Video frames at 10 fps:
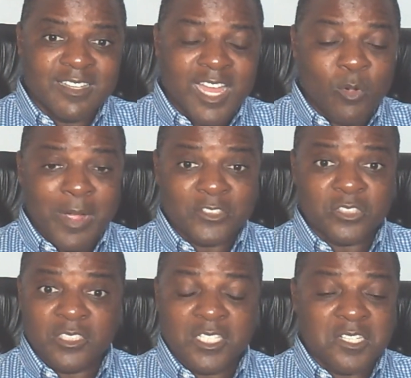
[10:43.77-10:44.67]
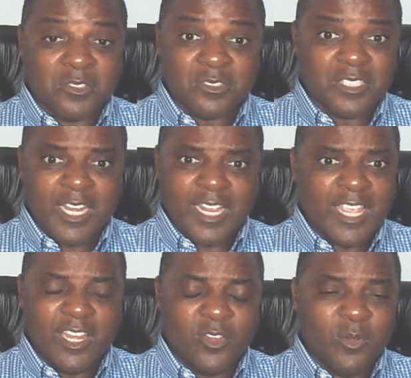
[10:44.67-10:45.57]
I watched the tears. She said, I
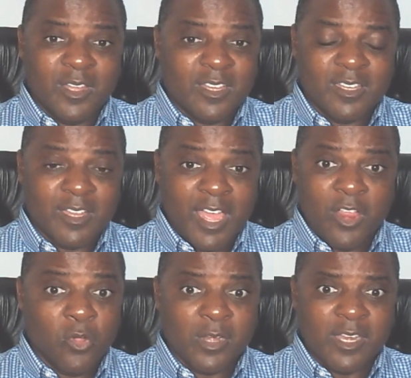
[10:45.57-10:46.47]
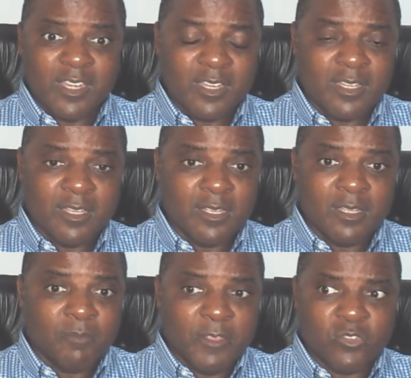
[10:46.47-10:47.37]
can't do it. I heard it.
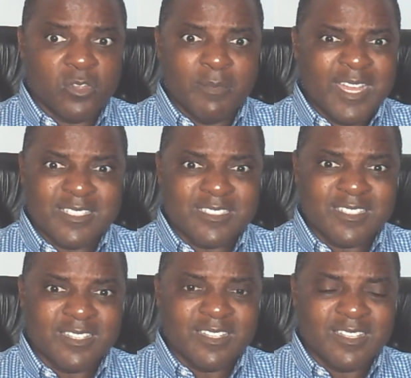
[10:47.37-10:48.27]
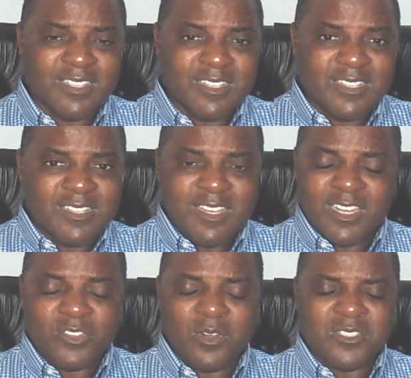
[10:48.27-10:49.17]
It's too much. And
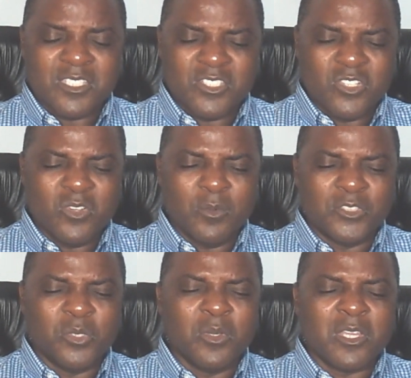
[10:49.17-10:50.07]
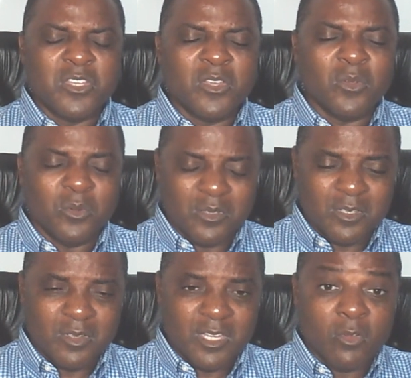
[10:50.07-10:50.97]
I told her, I said, do what you can
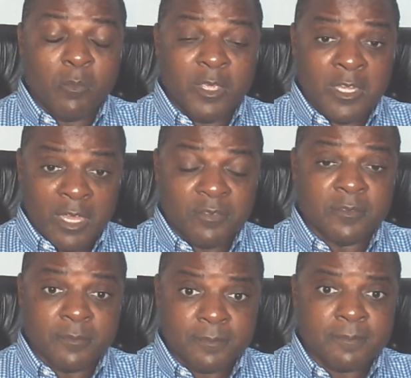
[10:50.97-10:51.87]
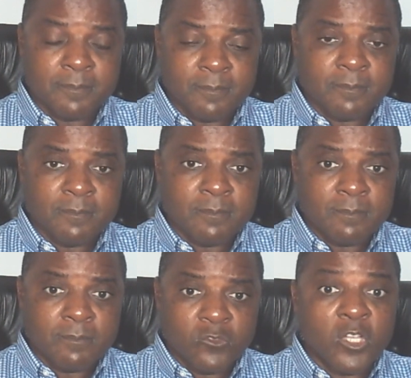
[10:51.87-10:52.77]
do, and it will be enough.
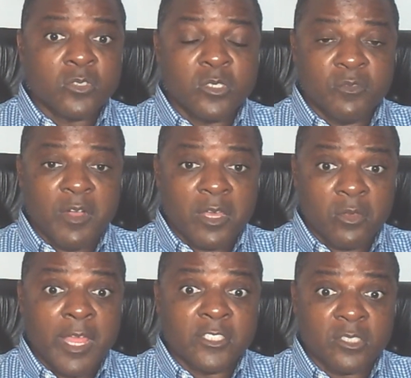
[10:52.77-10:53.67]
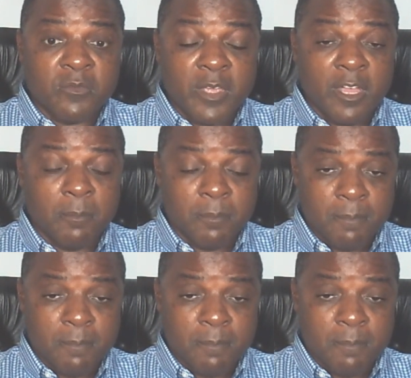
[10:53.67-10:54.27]
Talk to the Father and ask Him for help.